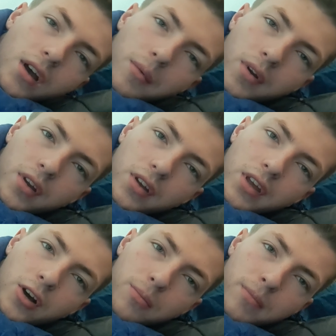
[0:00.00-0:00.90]
I'm gonna
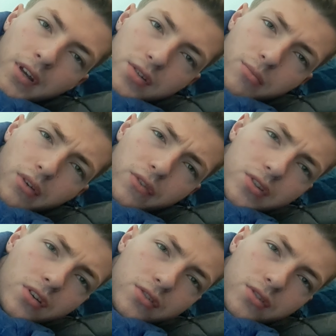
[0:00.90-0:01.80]
get up, make some breakfast.
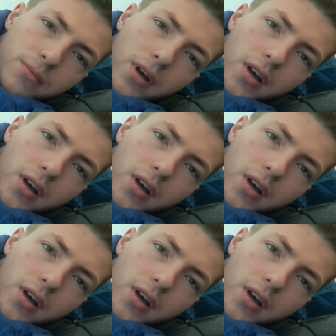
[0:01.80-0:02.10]
I've got some